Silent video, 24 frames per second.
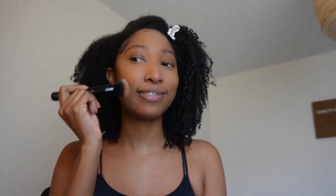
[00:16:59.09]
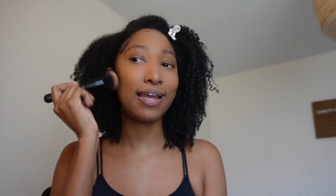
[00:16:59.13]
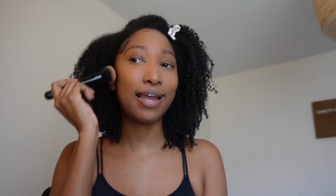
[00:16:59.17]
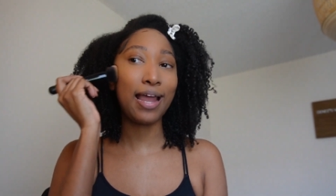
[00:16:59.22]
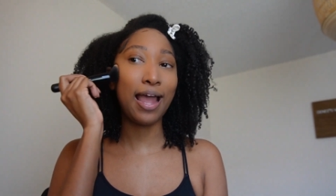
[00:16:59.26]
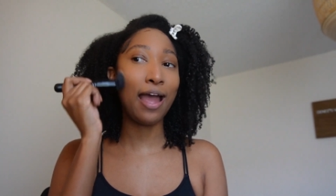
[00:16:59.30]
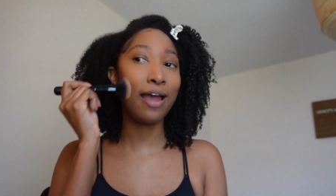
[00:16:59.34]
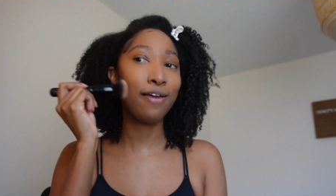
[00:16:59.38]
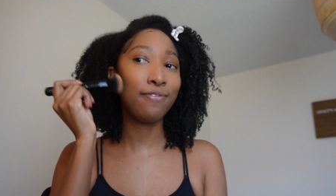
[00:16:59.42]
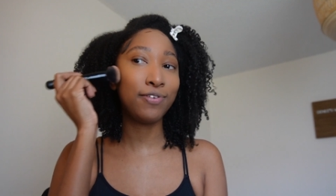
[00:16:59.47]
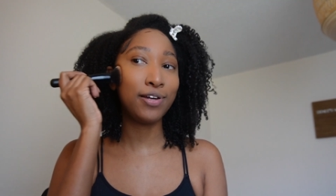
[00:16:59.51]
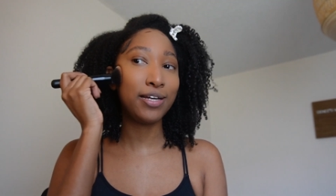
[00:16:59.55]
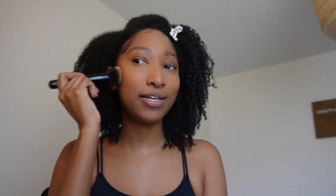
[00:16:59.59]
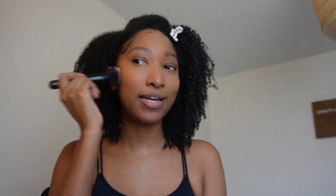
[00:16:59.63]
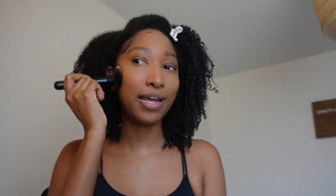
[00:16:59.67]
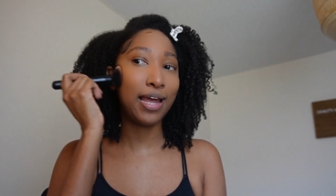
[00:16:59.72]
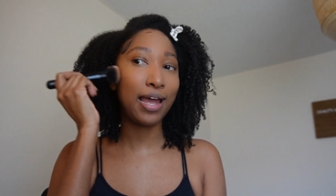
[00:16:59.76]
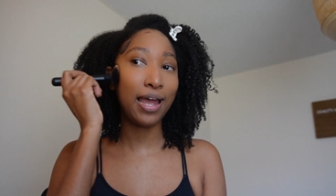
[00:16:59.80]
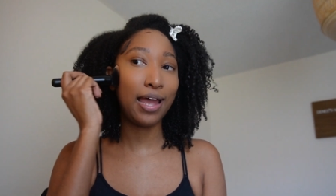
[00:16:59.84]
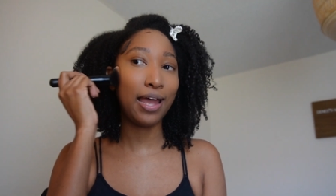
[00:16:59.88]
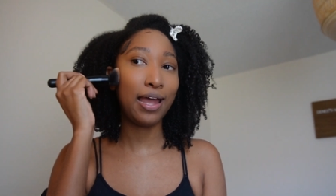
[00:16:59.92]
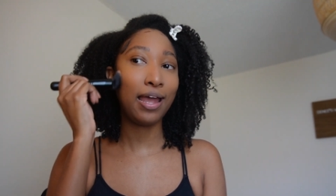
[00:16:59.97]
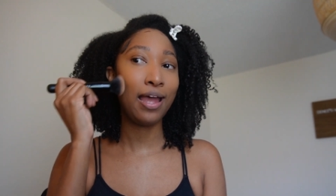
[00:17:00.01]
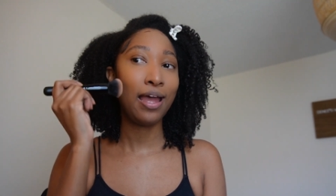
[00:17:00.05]
Like every
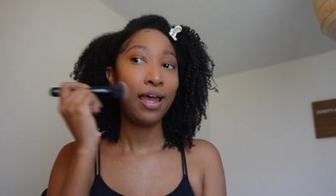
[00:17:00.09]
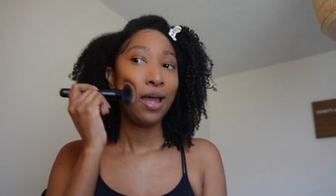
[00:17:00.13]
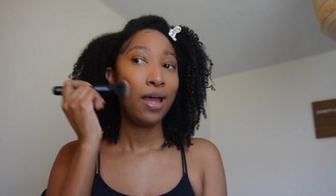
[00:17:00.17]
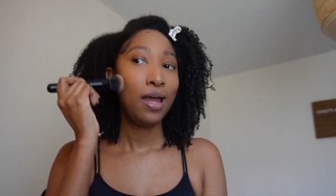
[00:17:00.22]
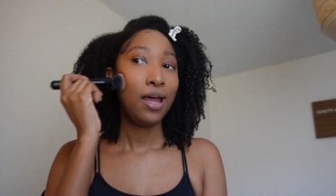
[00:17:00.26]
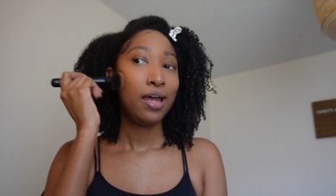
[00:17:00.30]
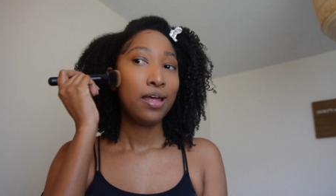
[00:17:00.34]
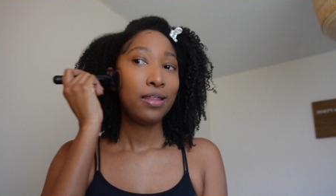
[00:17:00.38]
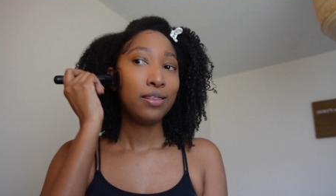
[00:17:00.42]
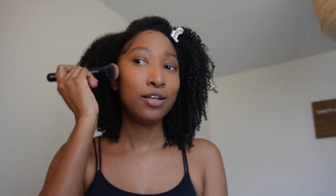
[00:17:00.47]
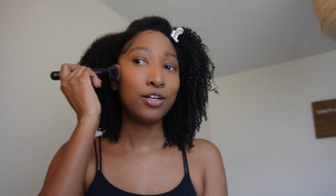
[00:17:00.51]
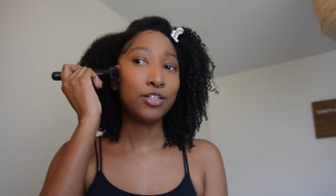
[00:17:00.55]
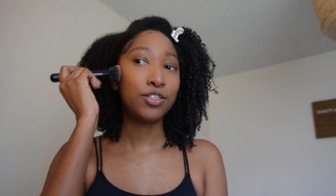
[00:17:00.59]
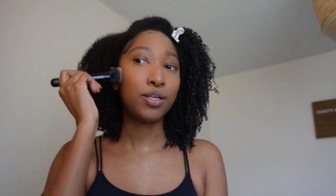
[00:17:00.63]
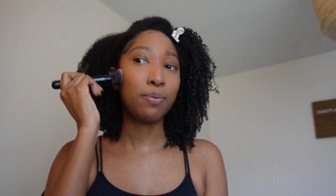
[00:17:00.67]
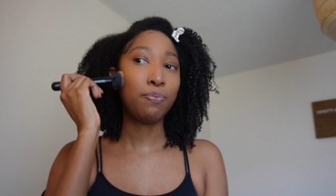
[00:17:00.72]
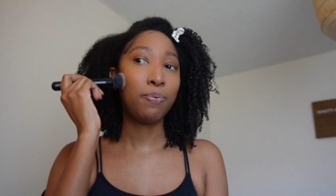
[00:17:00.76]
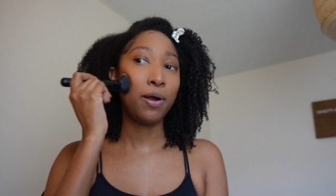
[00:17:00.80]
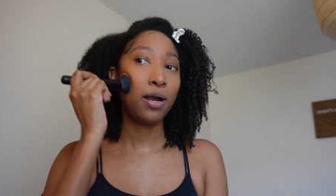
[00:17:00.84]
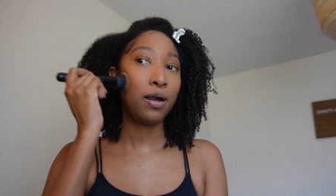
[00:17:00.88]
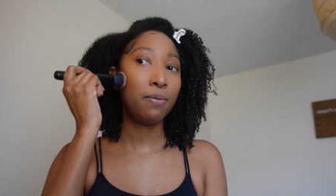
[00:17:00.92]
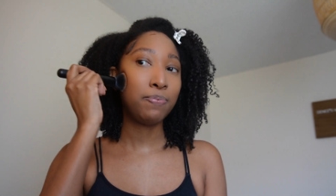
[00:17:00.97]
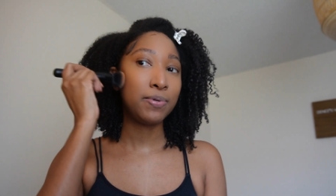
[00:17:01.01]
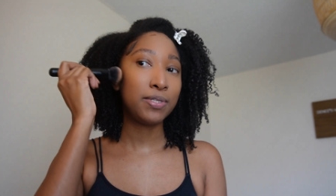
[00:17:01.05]
day there's a
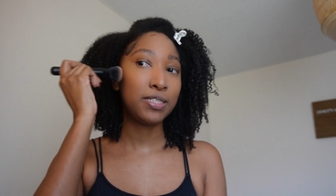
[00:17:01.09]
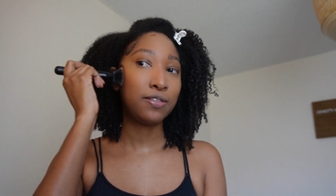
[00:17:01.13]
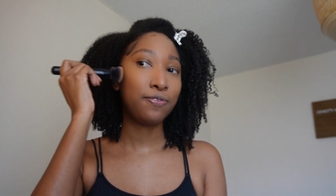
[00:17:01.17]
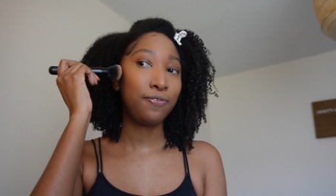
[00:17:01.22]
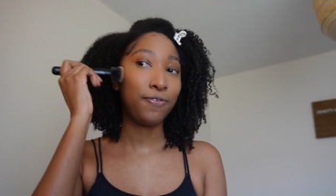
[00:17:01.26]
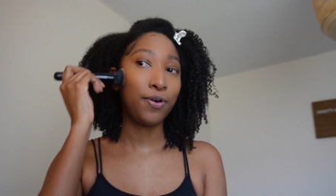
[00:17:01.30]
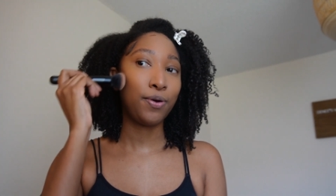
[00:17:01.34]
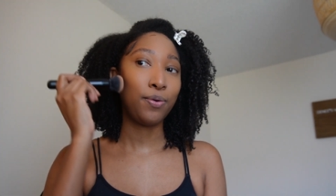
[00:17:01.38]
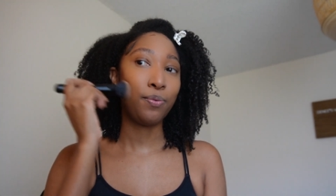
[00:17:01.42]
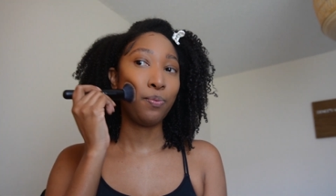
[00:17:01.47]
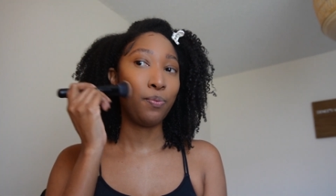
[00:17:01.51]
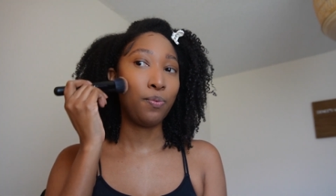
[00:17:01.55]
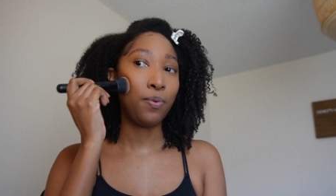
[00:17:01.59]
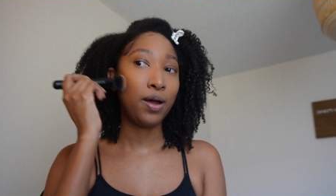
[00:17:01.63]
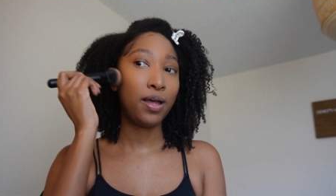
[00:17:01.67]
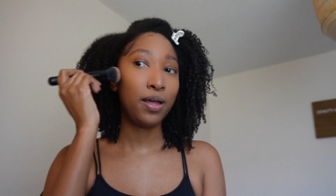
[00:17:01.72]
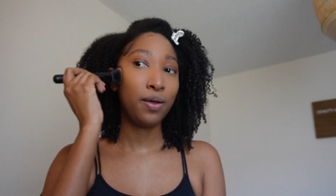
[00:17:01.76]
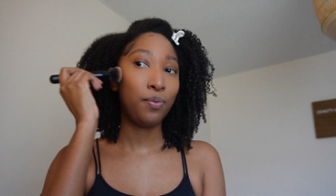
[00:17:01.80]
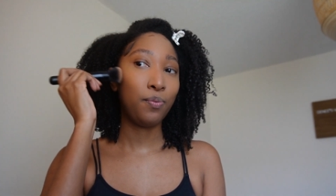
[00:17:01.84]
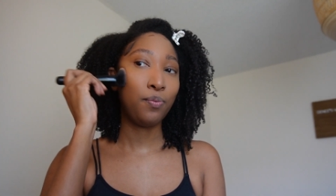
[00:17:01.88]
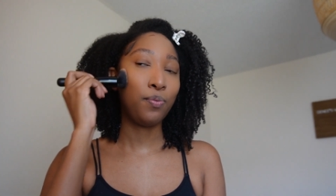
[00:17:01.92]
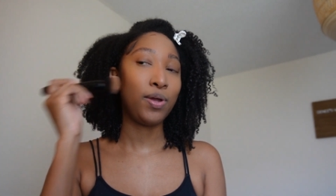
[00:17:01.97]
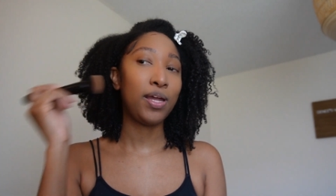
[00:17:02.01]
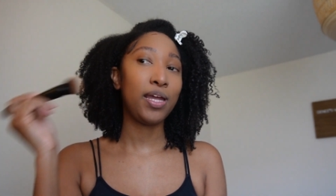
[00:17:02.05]
purpose for
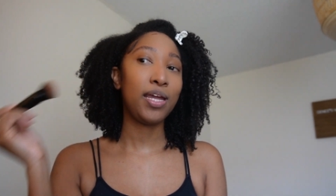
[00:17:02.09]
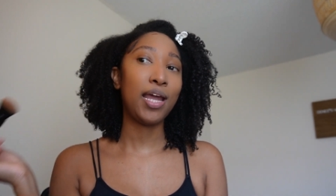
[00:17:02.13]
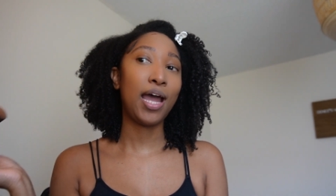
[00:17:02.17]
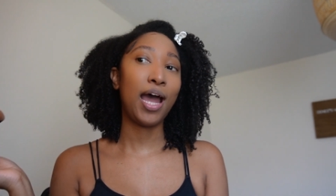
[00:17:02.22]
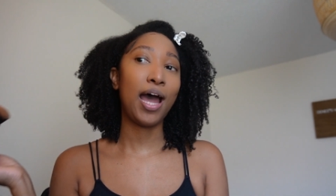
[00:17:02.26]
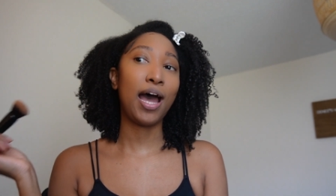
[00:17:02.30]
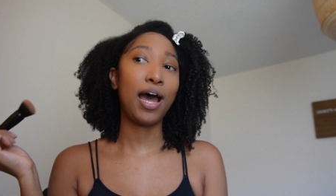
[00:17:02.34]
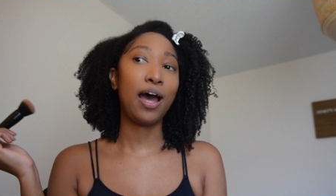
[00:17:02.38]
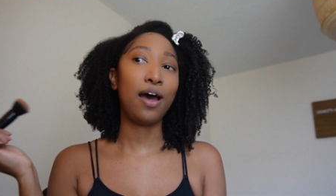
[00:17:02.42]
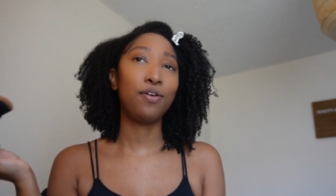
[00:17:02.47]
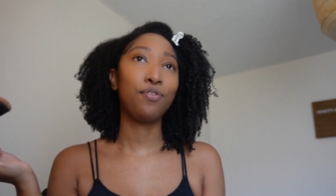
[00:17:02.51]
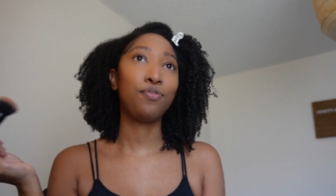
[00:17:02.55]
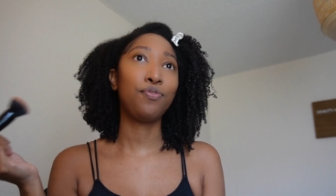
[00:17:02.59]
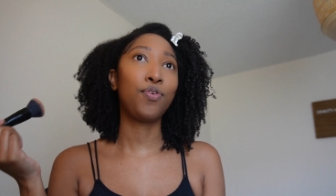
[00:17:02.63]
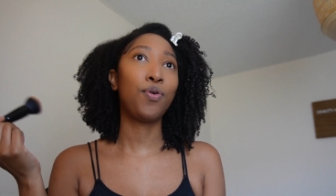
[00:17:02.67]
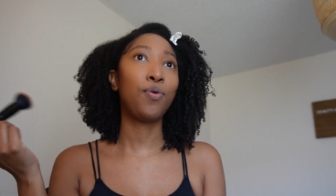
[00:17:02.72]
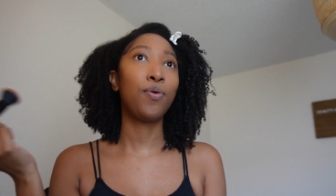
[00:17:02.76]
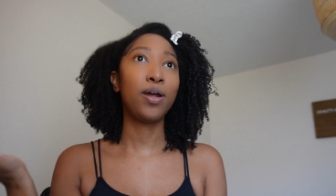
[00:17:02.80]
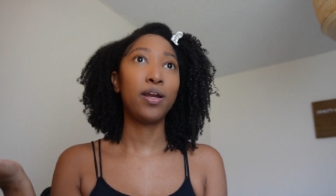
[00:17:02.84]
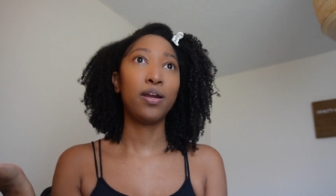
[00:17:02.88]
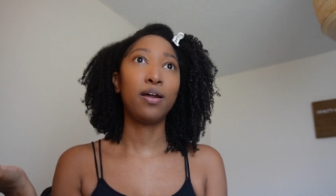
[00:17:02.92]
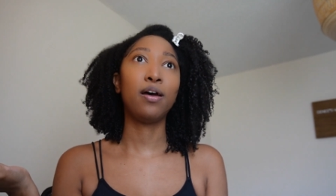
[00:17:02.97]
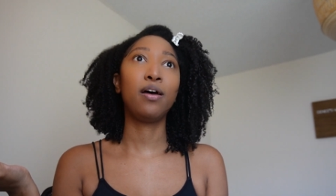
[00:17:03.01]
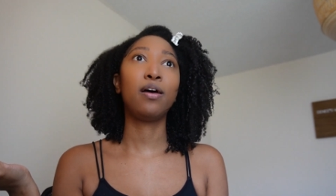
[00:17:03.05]
what we have
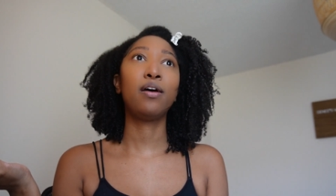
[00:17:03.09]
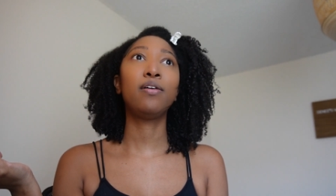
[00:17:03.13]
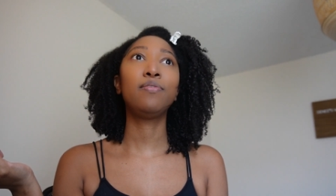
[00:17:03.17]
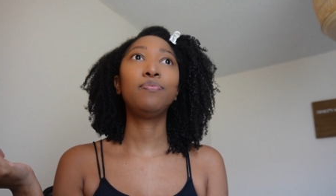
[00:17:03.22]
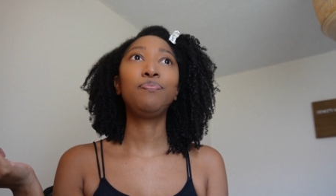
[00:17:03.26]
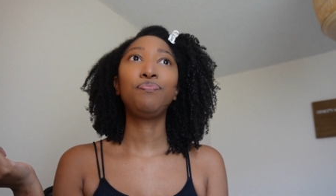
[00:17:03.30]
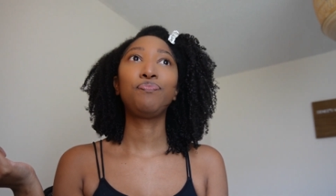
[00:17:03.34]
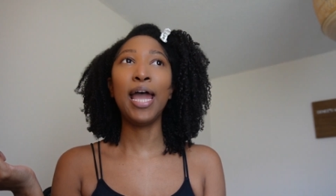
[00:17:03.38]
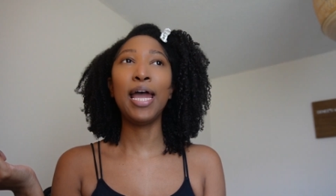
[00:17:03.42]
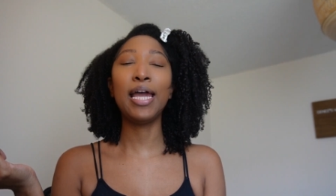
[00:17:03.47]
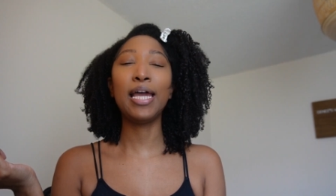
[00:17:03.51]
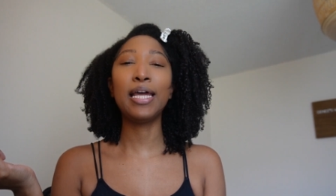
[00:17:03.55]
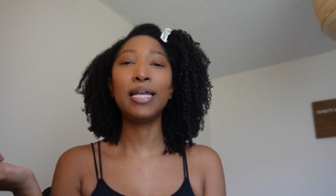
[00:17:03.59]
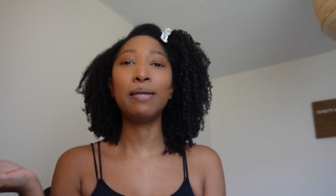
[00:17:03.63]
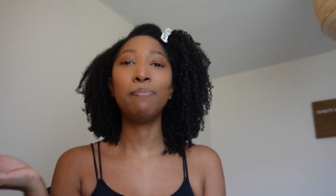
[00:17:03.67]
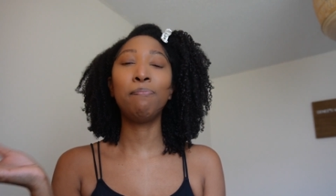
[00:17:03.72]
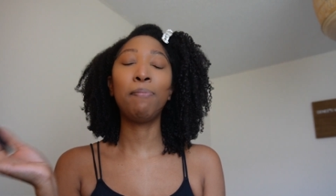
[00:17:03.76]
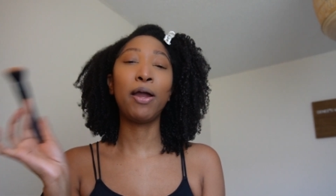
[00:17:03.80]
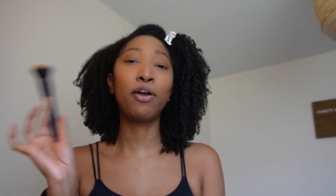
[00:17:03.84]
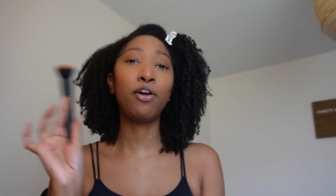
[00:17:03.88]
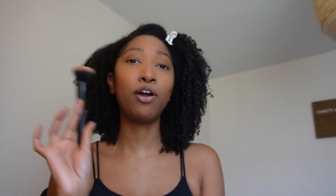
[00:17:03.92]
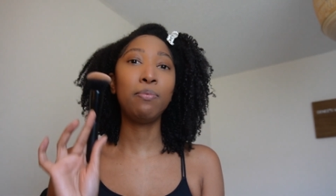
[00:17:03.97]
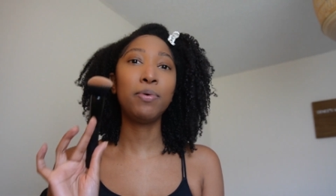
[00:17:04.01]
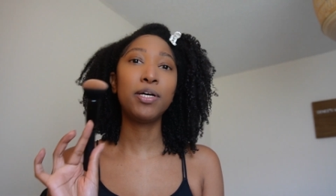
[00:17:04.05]
going on. And
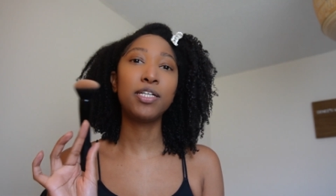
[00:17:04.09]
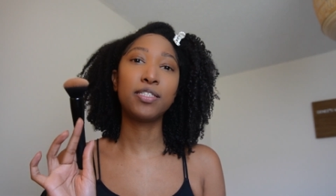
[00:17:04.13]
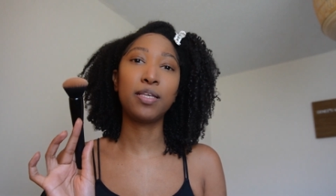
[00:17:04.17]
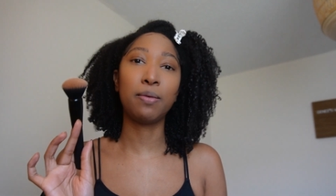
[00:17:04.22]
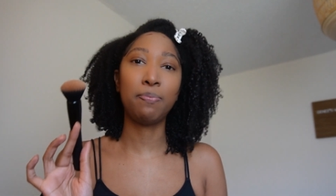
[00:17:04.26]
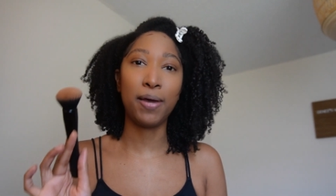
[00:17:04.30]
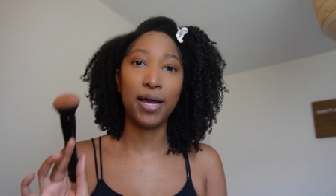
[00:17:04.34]
my grandma's a